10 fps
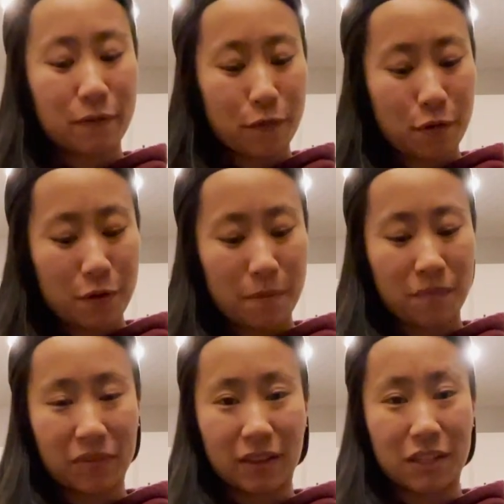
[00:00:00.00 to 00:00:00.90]
for,
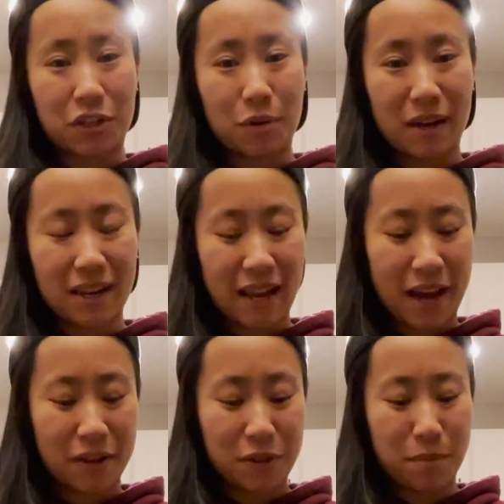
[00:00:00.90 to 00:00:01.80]
let's go ahead and add
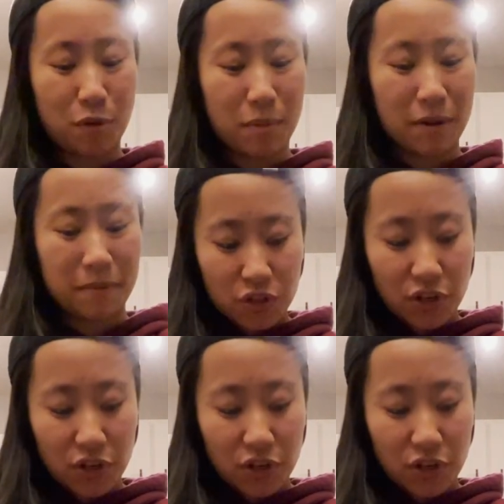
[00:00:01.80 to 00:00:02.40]
in the boba.